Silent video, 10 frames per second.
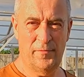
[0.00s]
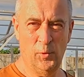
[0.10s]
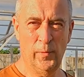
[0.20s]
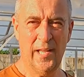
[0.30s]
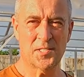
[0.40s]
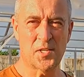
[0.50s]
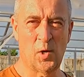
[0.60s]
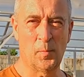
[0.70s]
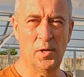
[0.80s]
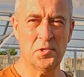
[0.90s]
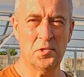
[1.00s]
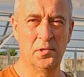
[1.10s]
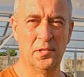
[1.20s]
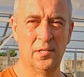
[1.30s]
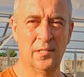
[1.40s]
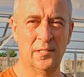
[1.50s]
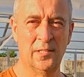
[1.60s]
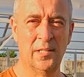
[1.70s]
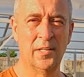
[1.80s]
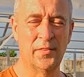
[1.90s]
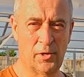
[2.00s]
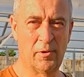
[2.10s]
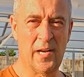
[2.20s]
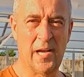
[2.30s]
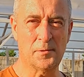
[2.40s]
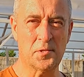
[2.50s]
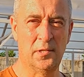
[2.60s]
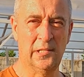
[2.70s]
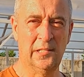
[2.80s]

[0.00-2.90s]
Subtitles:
Before we get to the compost, the greenhouse.